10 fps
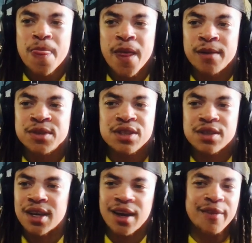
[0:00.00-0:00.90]

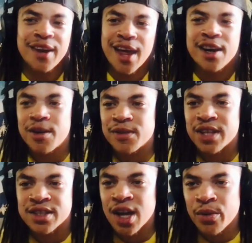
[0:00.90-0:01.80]
have a lot of different
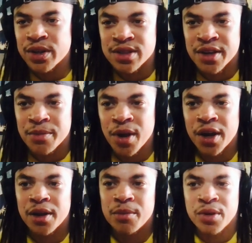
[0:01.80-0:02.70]
things I want to say about
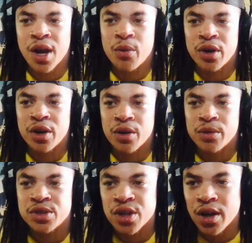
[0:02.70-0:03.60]
it, but I want to know
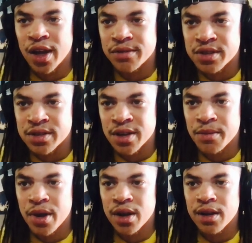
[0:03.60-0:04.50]
what y'all have to say
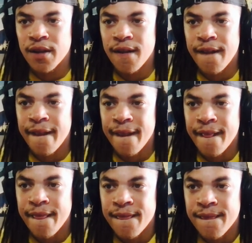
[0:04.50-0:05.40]
about
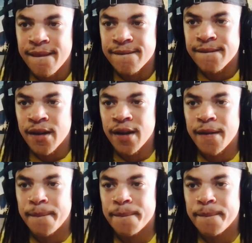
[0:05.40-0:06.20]
it. All right?